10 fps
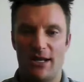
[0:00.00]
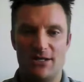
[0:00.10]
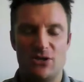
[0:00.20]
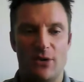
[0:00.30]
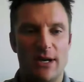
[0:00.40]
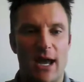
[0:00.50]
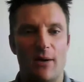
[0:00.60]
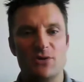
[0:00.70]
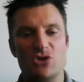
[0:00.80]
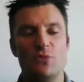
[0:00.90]
into it. Now,
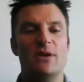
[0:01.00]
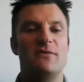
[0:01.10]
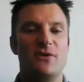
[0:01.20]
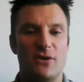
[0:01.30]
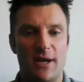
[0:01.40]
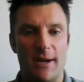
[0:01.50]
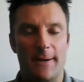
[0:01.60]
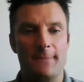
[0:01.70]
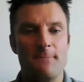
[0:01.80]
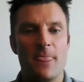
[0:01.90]
I'm assuming if you're
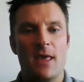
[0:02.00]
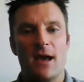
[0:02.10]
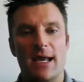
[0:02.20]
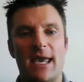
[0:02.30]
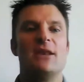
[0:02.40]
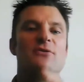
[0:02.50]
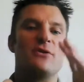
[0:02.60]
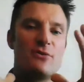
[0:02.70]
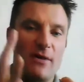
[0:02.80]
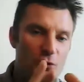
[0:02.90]
here, again, you're
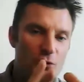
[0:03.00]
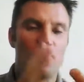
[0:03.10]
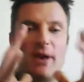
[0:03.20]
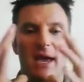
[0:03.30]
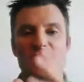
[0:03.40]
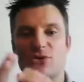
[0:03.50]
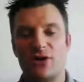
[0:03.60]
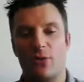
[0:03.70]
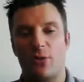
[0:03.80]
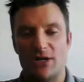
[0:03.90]
either on the Google page or
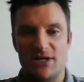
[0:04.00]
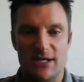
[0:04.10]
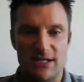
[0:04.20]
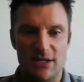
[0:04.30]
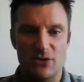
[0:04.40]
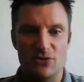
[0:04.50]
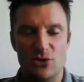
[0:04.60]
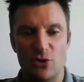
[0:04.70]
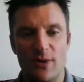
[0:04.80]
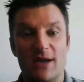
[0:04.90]
you're watching us on
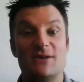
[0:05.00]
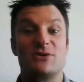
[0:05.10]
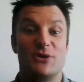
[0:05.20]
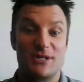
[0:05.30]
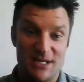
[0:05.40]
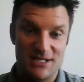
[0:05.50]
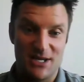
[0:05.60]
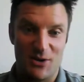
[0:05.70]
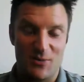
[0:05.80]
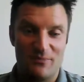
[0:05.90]
YouTube, so let's
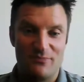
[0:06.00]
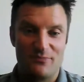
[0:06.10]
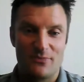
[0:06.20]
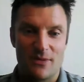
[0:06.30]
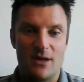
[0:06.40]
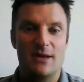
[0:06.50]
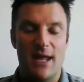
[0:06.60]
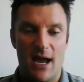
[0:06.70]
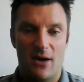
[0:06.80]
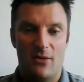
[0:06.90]
continue.
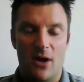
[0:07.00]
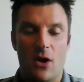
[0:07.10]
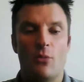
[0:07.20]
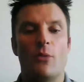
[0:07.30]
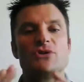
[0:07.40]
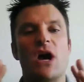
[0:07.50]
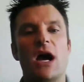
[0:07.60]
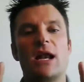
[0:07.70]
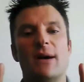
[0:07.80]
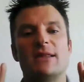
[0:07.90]
Now, when we're
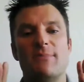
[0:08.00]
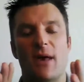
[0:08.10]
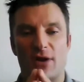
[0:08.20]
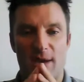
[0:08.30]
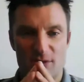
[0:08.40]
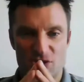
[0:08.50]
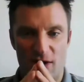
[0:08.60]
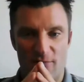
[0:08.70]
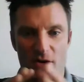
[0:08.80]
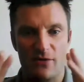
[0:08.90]
talking about the mental game of
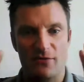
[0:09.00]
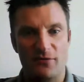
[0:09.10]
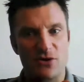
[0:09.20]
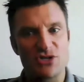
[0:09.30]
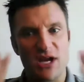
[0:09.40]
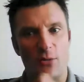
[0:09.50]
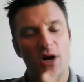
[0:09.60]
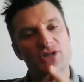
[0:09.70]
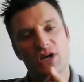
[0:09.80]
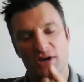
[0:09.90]
softball, the first thing I
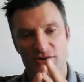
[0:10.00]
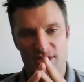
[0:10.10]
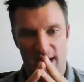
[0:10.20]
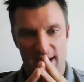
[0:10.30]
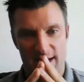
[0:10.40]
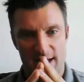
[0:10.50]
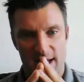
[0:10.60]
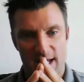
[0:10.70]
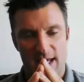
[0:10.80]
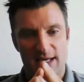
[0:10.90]
want you to understand
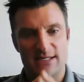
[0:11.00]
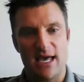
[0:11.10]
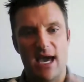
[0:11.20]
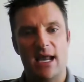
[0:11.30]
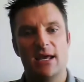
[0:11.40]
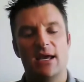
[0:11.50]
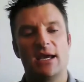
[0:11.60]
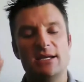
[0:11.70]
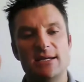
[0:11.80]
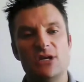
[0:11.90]
is that
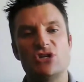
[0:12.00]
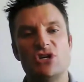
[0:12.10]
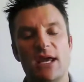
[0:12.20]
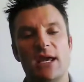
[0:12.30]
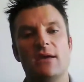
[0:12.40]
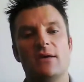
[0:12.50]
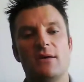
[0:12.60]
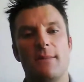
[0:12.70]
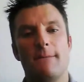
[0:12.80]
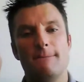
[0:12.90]
conditioning
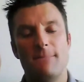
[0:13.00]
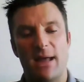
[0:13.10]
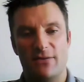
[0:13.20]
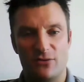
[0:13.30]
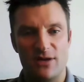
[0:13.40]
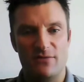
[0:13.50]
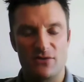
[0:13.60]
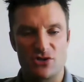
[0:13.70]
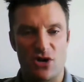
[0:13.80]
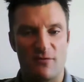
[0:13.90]
mentally
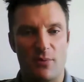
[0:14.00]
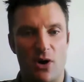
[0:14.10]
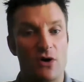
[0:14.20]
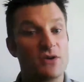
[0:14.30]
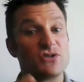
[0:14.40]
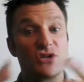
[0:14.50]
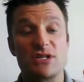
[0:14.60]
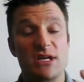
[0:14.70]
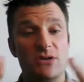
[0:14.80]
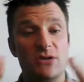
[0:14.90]
for softball is just
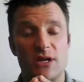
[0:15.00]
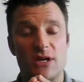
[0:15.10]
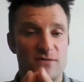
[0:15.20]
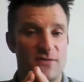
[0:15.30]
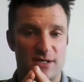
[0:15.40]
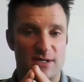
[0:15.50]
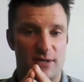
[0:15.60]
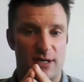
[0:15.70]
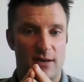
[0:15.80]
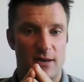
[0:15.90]
like you condition
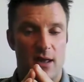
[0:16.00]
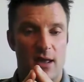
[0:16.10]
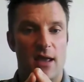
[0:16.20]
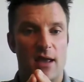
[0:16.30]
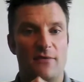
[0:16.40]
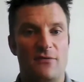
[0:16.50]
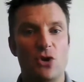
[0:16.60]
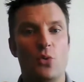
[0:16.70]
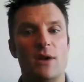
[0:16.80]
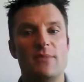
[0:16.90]
physically. If
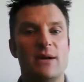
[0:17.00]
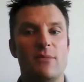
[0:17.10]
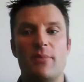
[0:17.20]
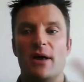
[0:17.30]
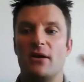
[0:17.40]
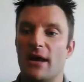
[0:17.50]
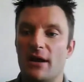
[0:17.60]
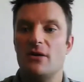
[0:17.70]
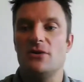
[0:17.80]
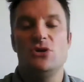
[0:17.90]
you want to become a better
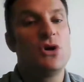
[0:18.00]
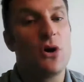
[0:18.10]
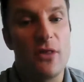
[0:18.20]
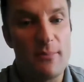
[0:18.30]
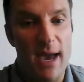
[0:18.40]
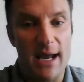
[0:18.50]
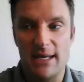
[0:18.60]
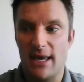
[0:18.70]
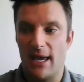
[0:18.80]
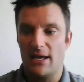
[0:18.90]
hitter, you go to the
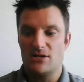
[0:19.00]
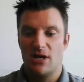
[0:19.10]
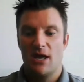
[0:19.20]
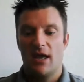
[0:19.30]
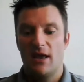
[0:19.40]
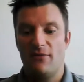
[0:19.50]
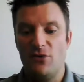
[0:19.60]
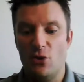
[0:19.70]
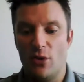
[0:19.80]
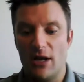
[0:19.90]
batting cage. If
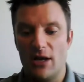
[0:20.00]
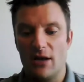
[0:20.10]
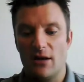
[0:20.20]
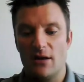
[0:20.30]
you want to